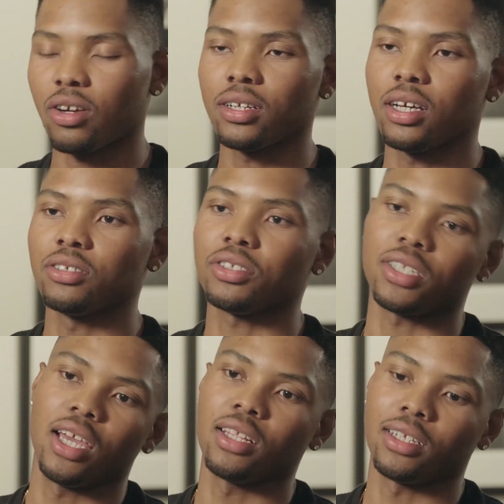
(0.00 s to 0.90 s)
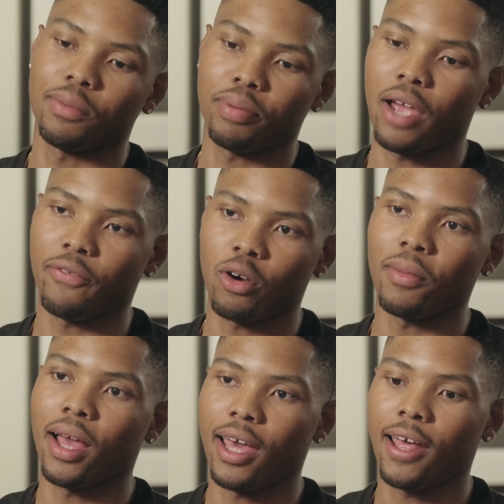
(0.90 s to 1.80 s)
To understand like the
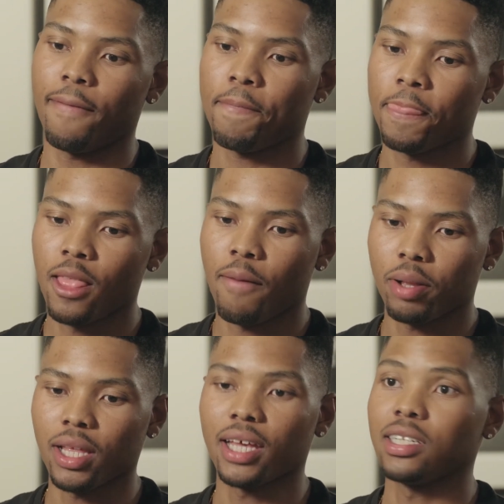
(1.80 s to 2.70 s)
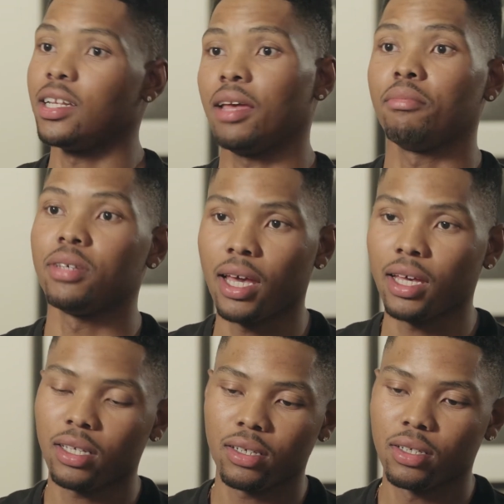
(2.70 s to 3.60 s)
platform I had playing in the NBA,